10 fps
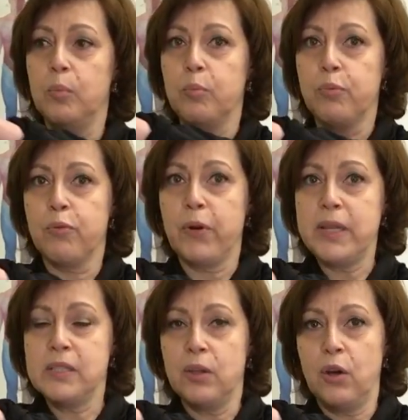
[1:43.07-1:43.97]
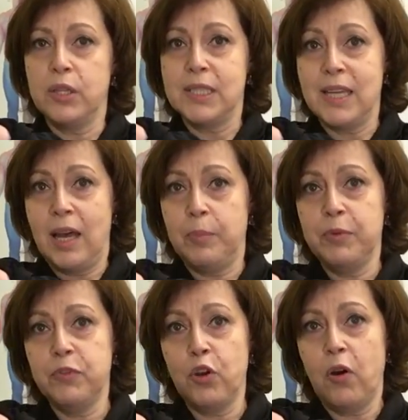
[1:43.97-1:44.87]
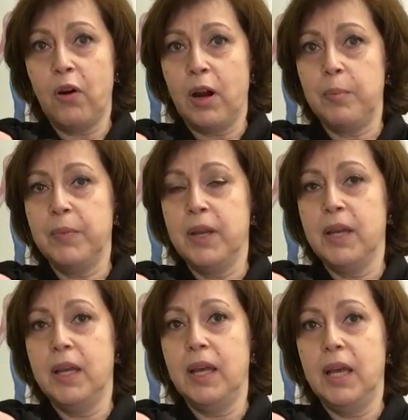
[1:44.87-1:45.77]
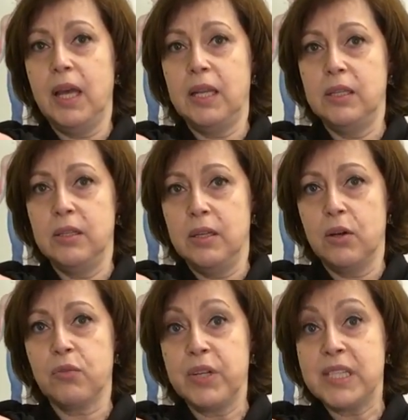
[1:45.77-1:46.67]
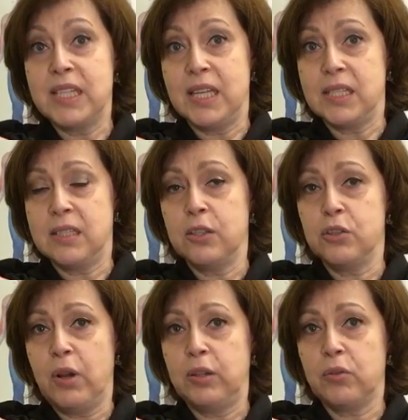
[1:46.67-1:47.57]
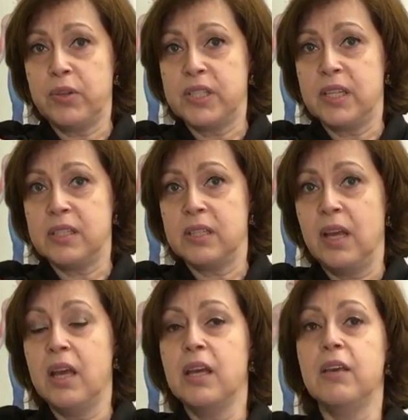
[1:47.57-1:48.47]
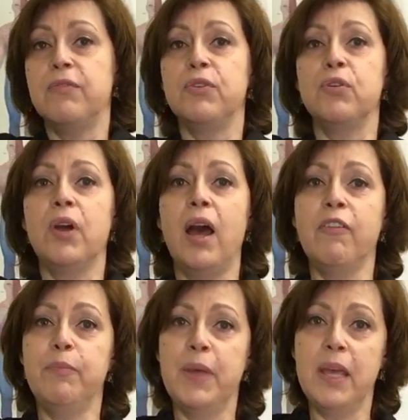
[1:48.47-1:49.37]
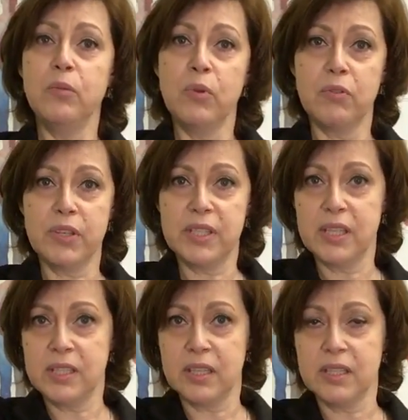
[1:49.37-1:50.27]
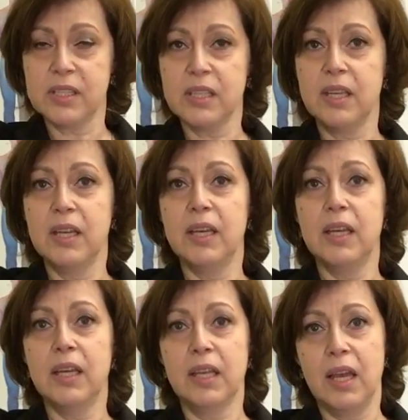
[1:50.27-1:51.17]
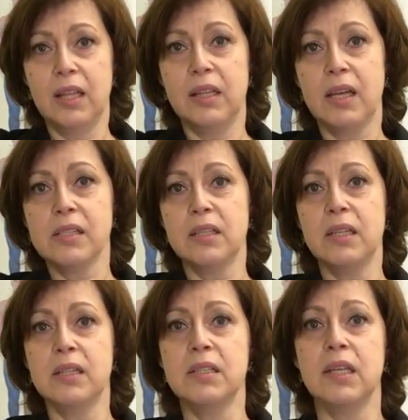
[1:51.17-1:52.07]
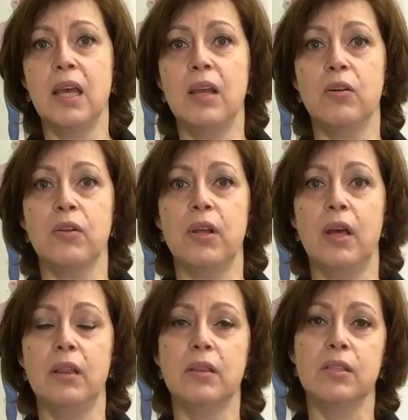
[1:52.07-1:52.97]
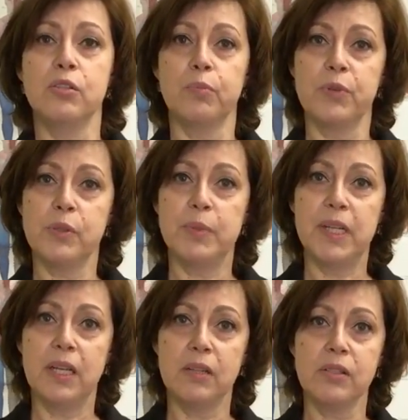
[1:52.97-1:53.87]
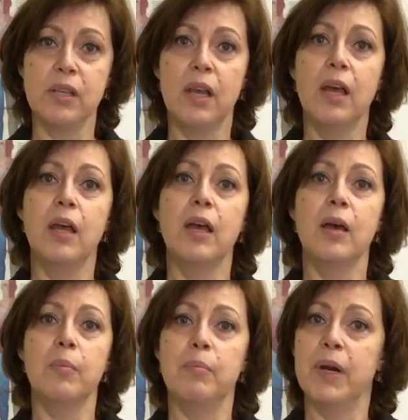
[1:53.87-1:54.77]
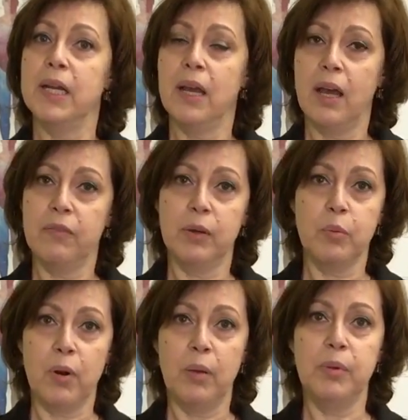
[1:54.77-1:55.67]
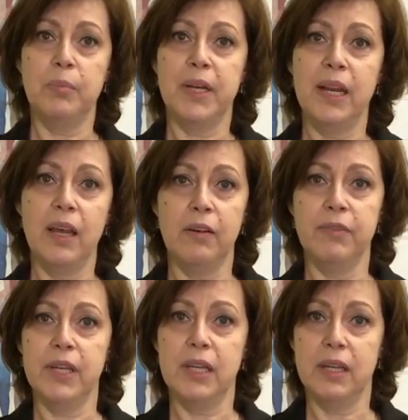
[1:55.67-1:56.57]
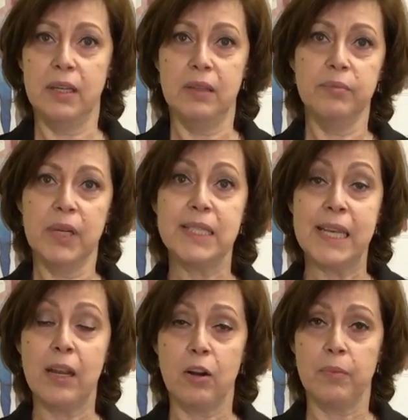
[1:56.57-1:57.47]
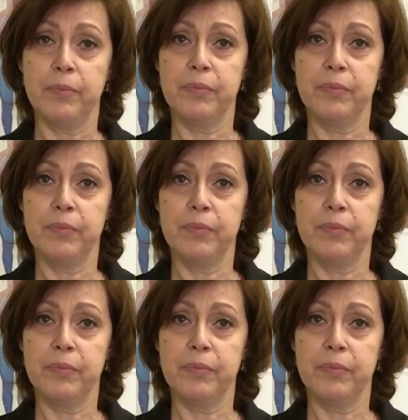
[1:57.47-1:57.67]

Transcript: press on top of your arm and resist. Try to resist. If you have pain with resistance, again, that's an indicator that the supraspinatus might have a problem, might have a tear.